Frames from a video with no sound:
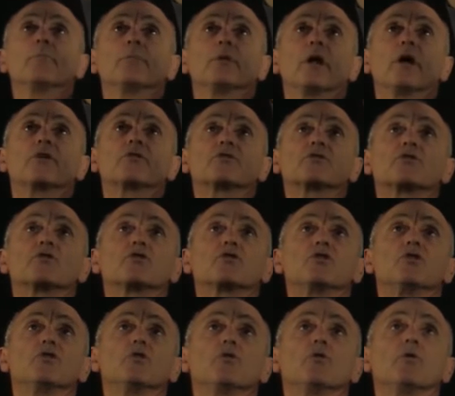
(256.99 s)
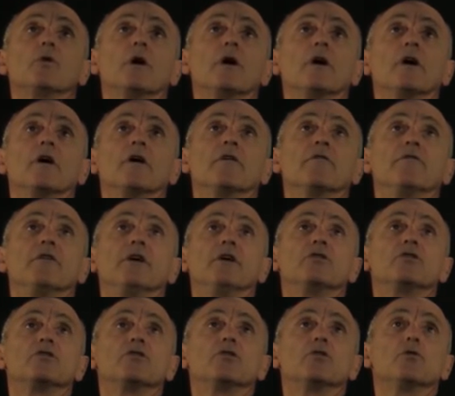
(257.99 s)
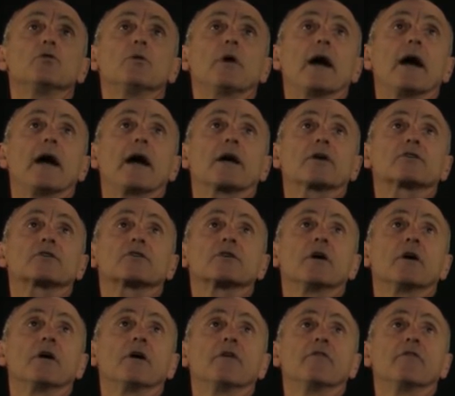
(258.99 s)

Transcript: plus 2 v2 x